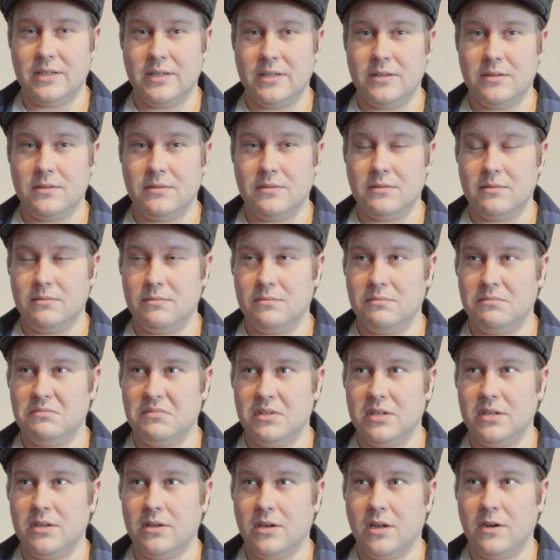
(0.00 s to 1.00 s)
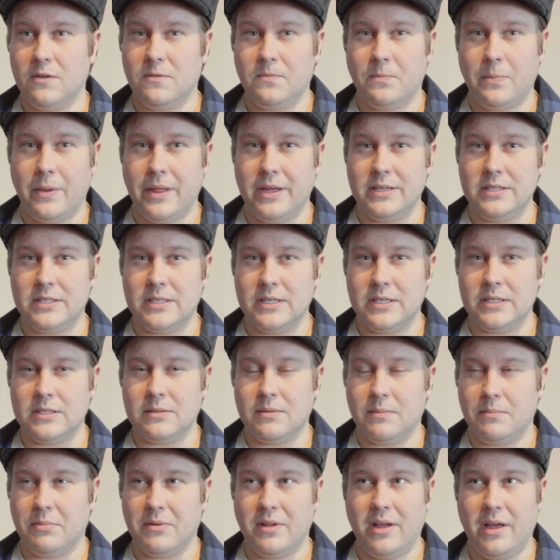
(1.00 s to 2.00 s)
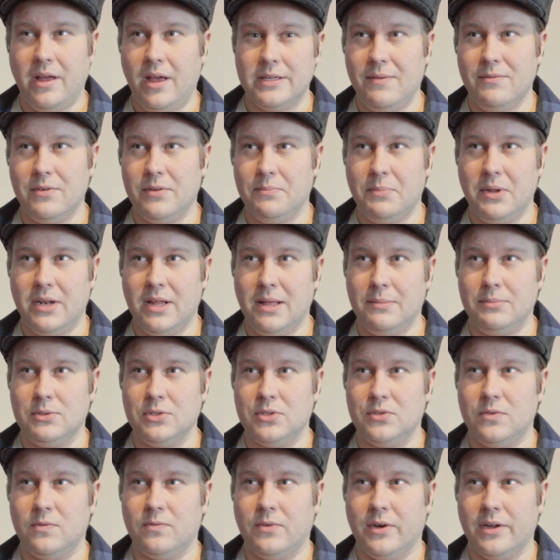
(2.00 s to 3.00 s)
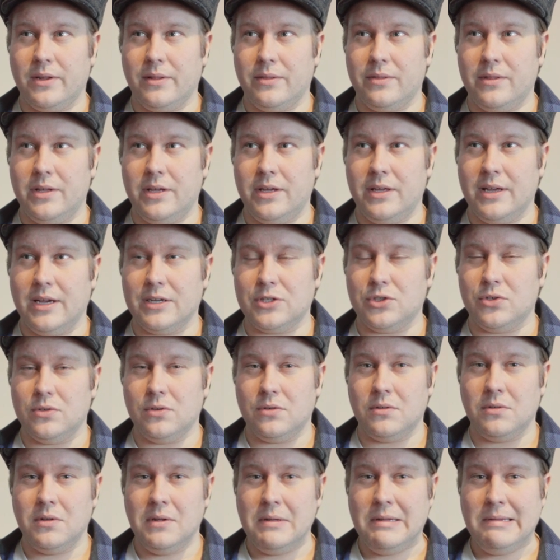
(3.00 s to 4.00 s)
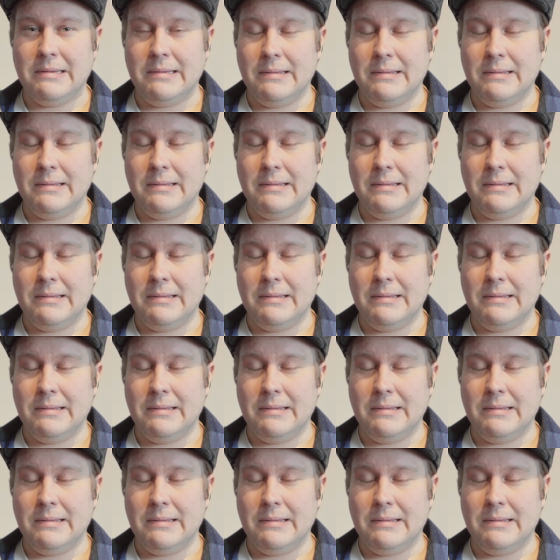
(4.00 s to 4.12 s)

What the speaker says: it in a lot of places, but I haven't been able to find the actual,